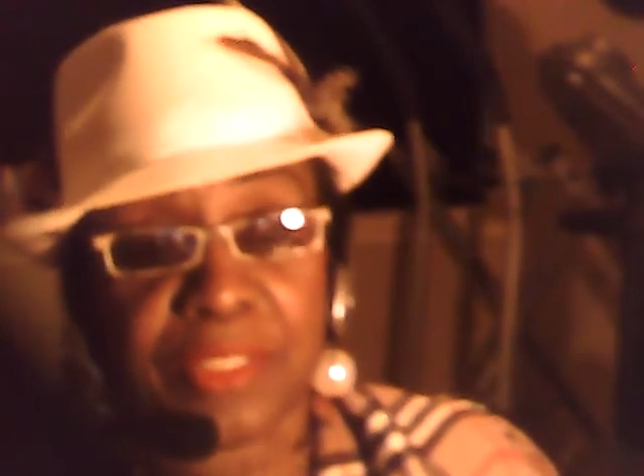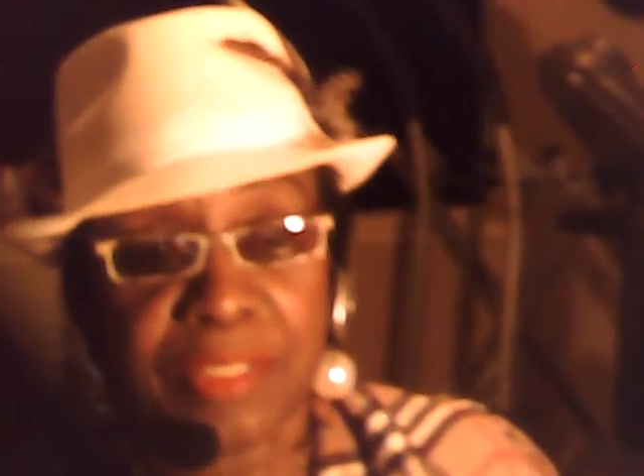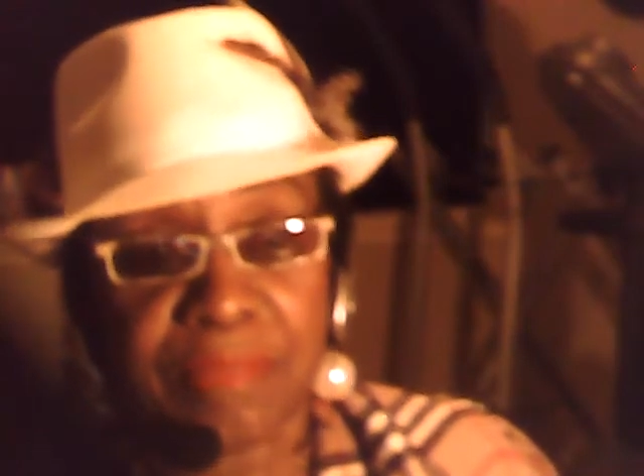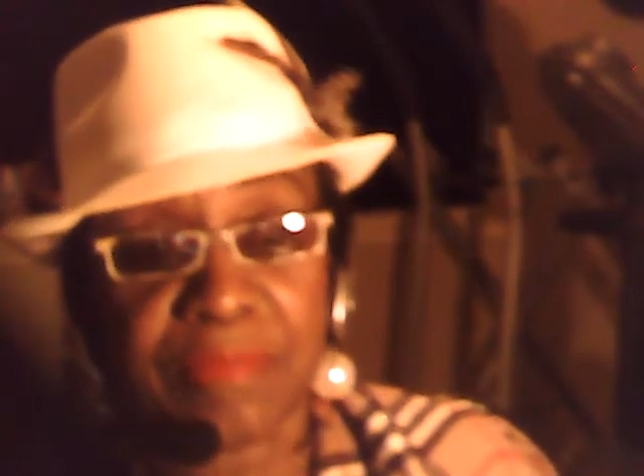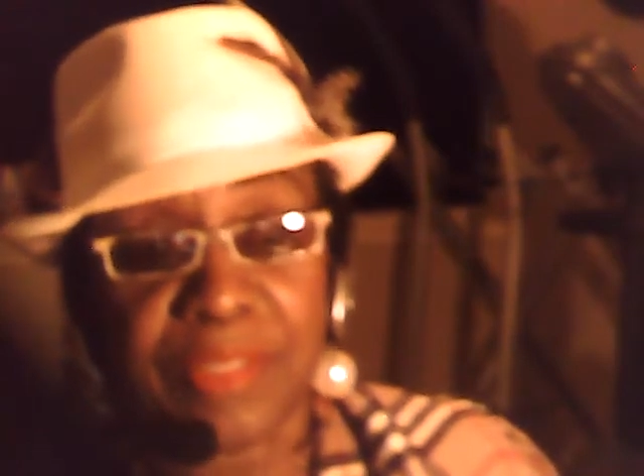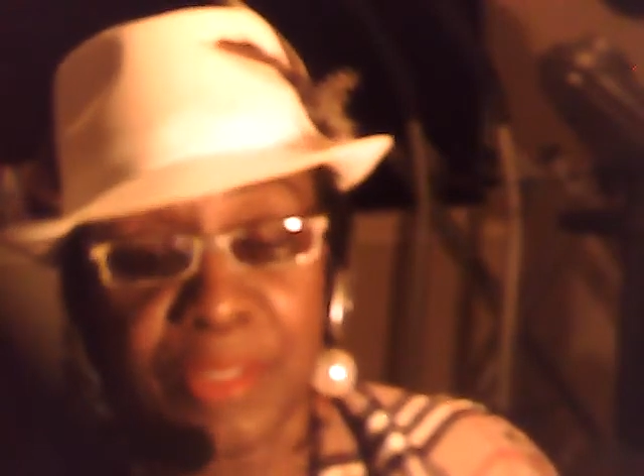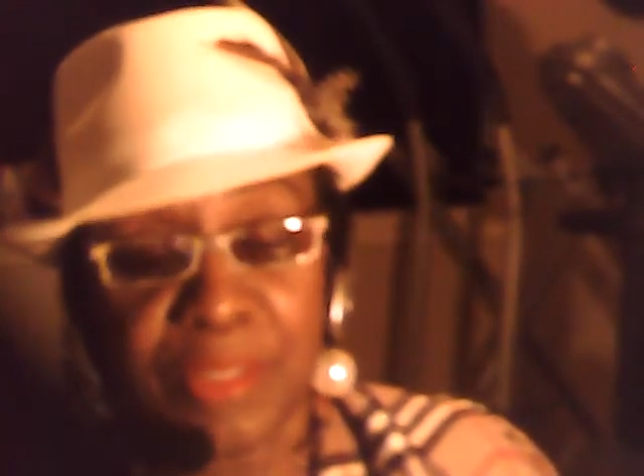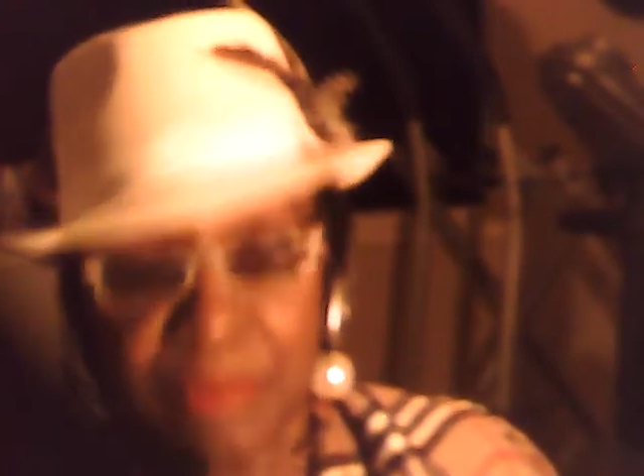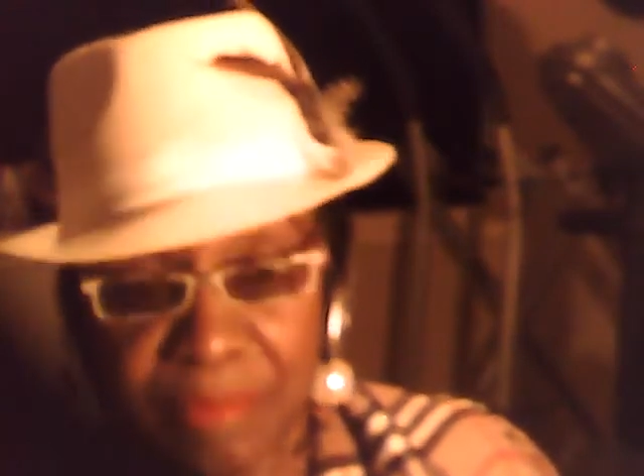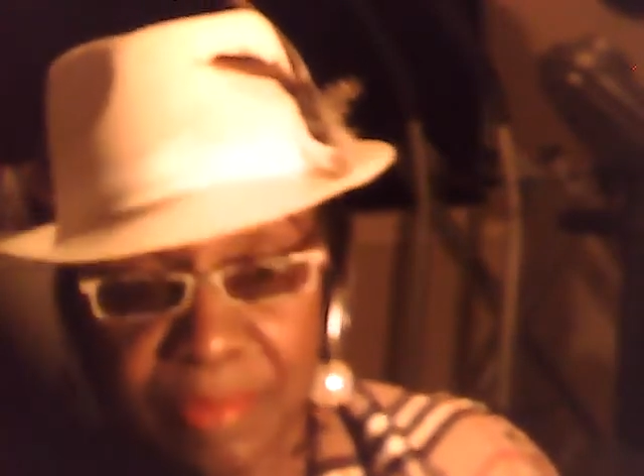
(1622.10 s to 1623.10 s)
a
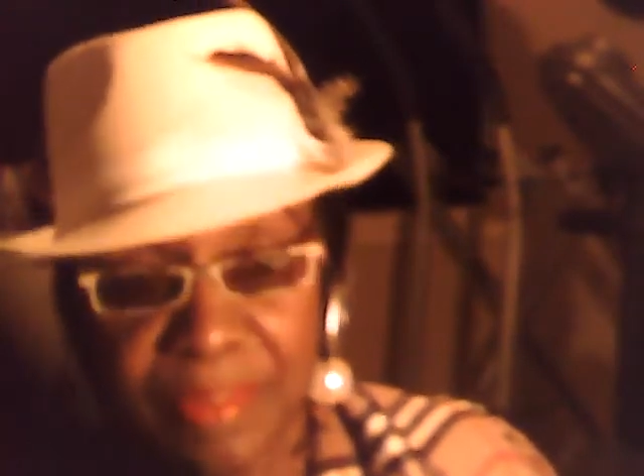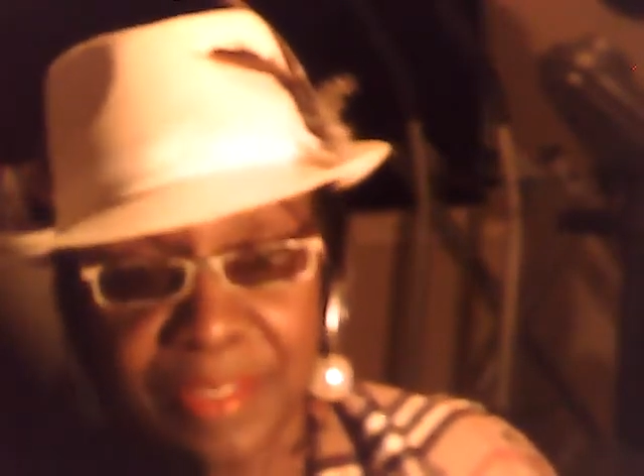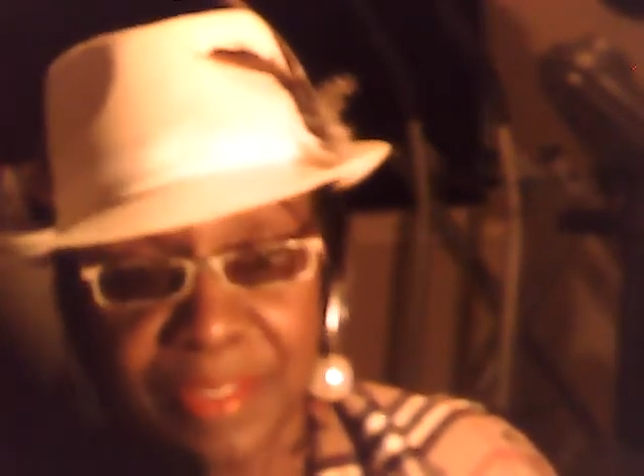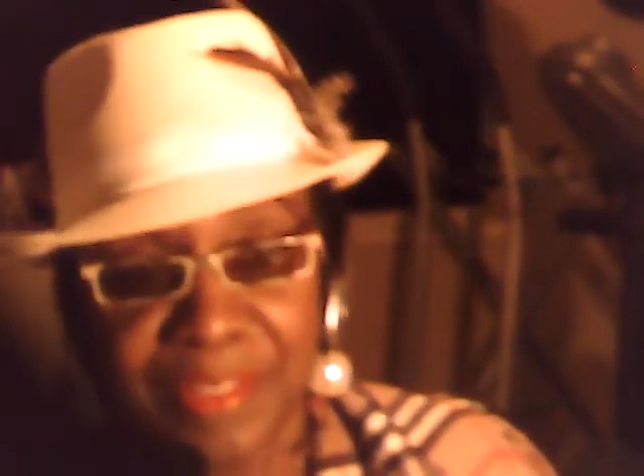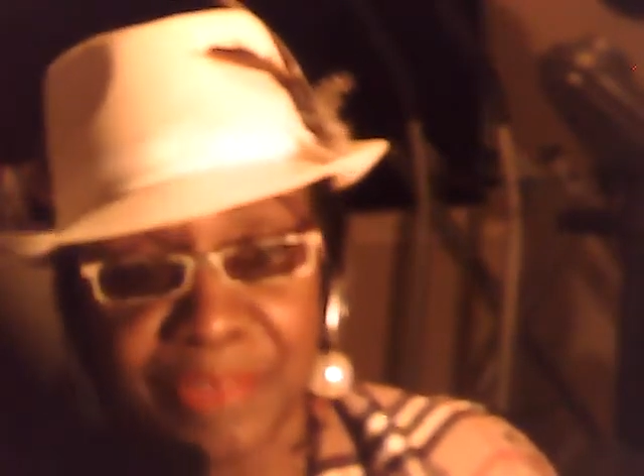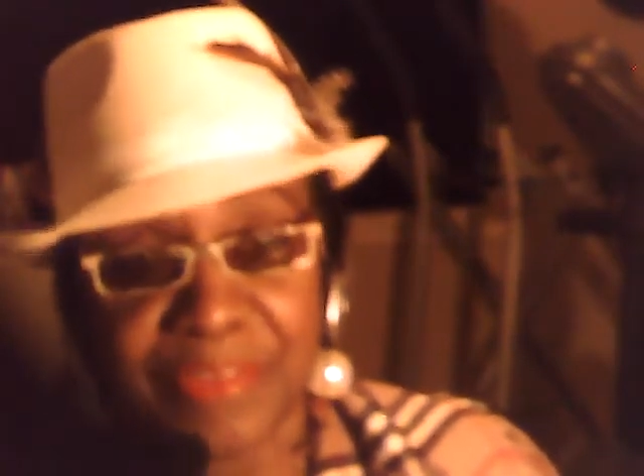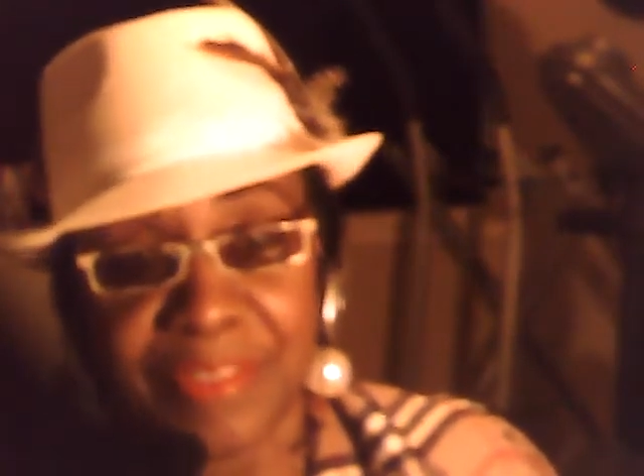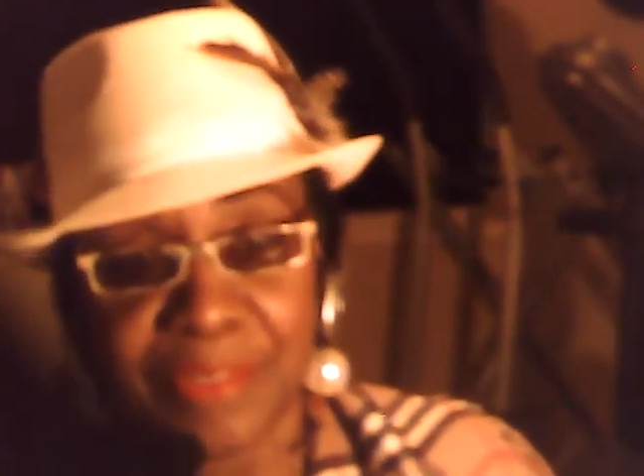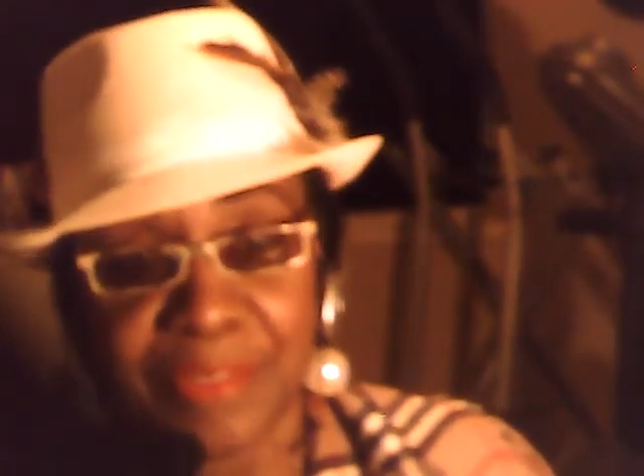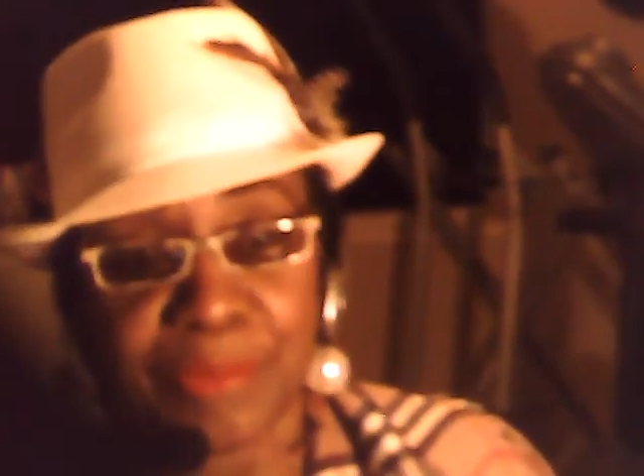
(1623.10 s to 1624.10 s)

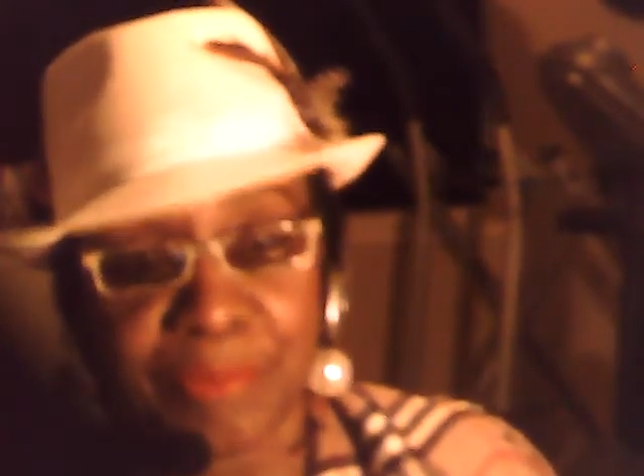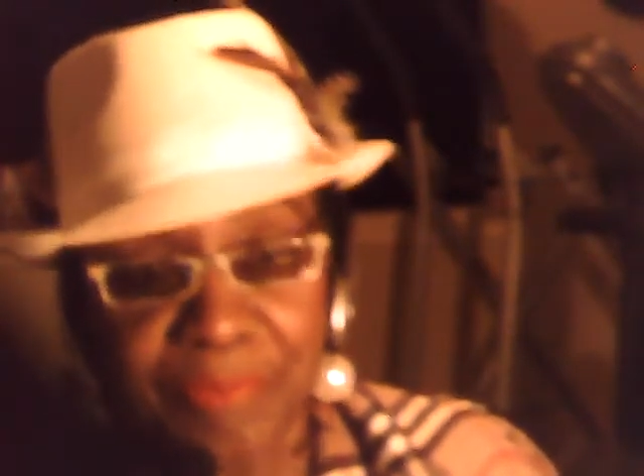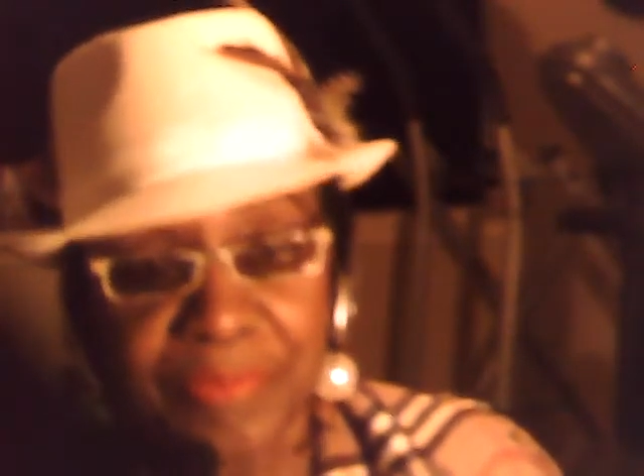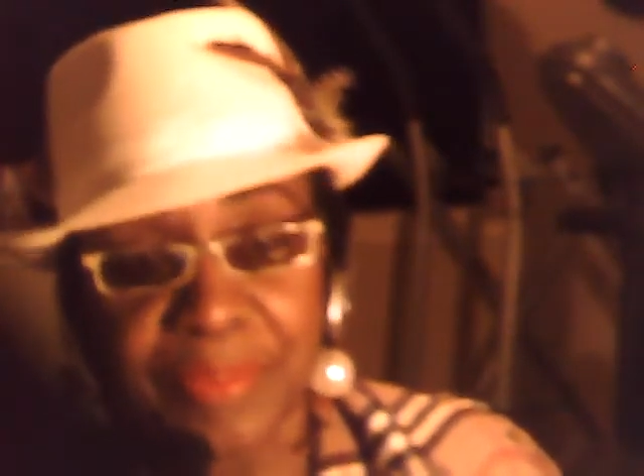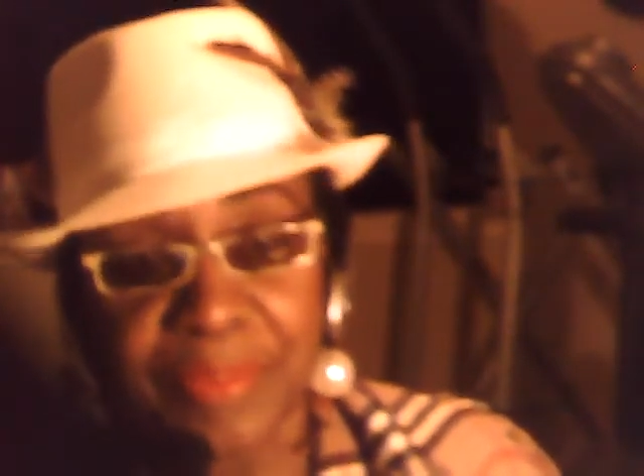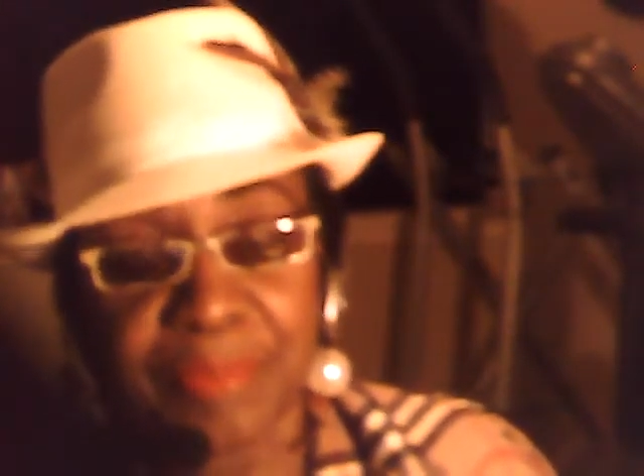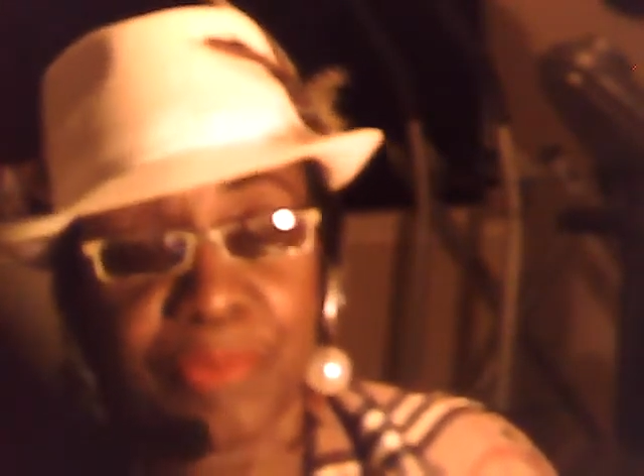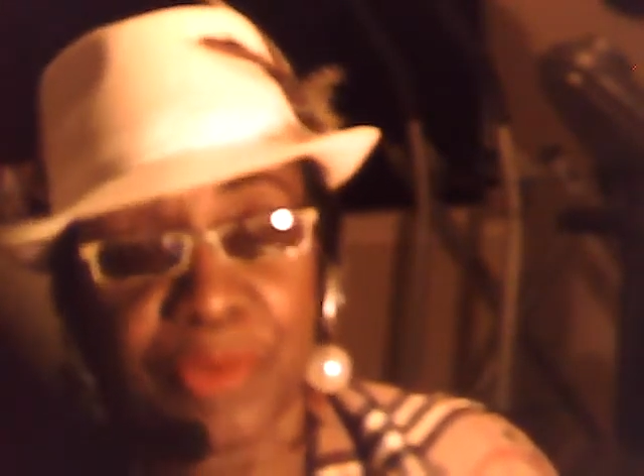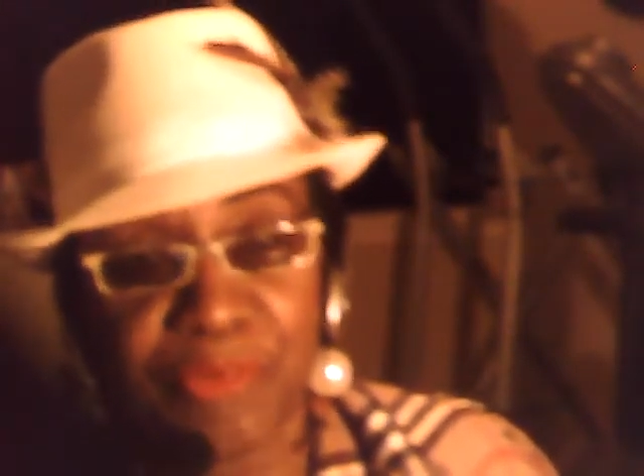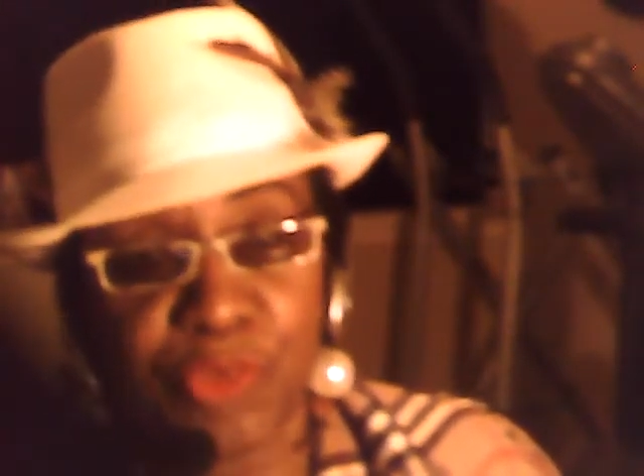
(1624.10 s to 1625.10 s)
different little
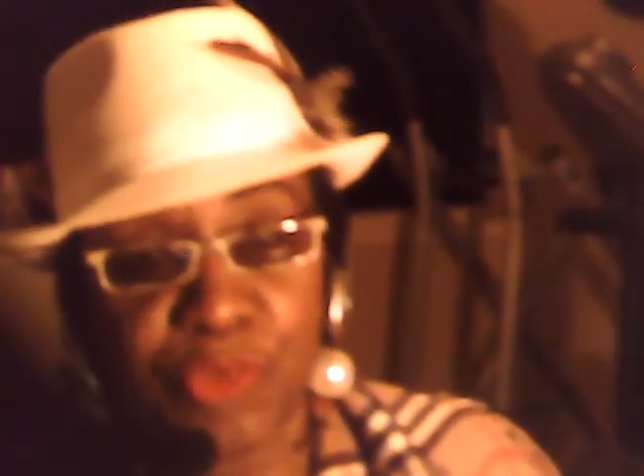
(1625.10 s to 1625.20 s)
point of view